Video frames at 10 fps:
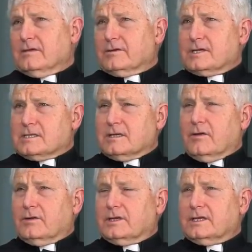which is the
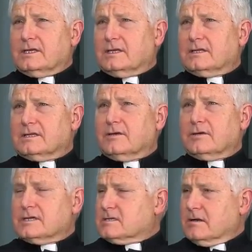only
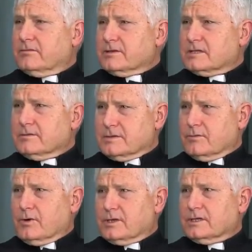service that was
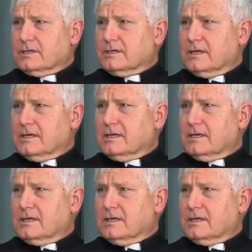worthy,